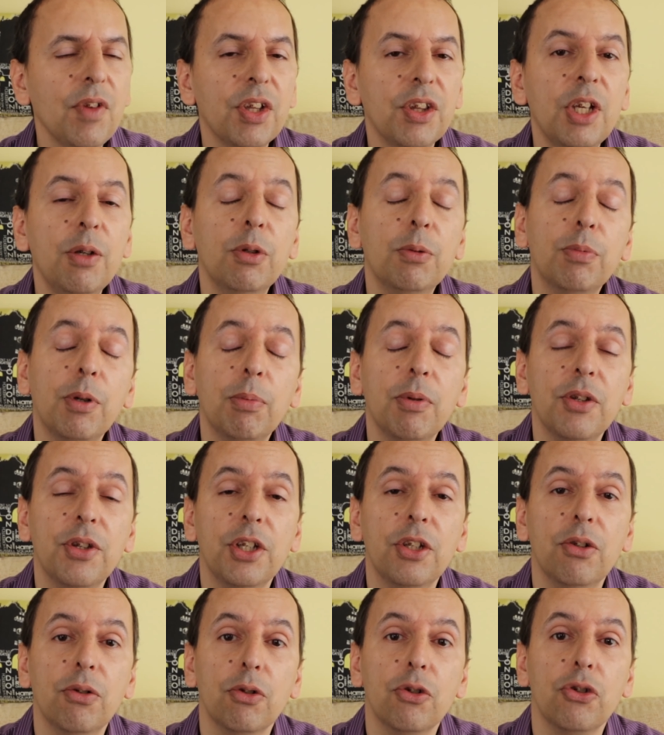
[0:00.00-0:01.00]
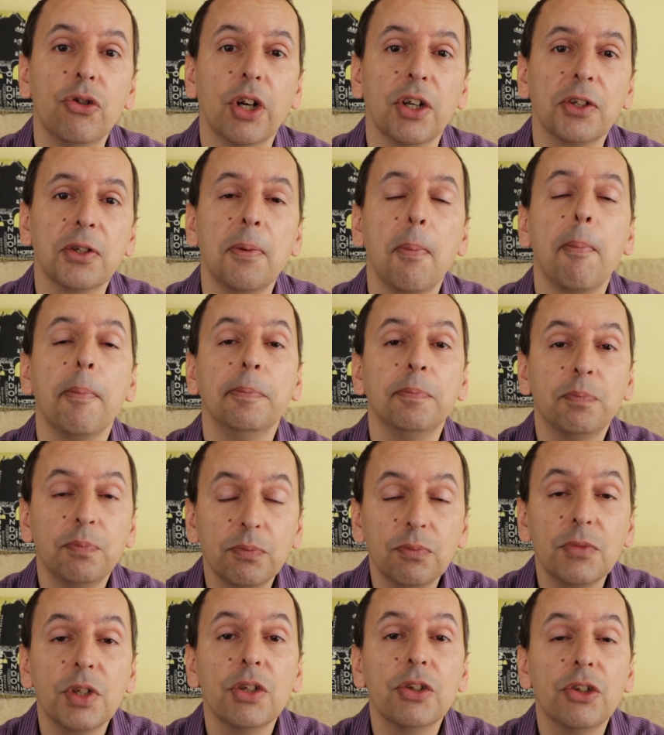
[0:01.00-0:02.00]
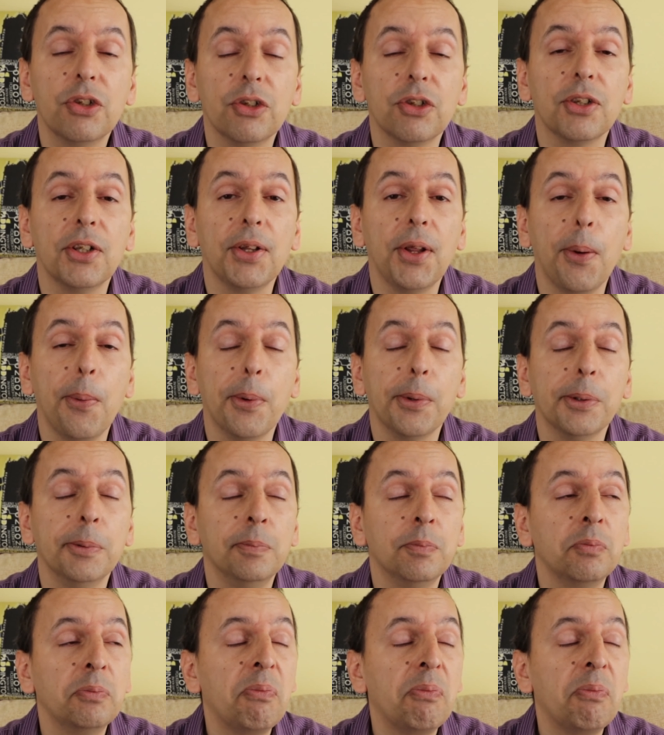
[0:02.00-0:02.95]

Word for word: they would probably think you're on drugs. Seriously, they would.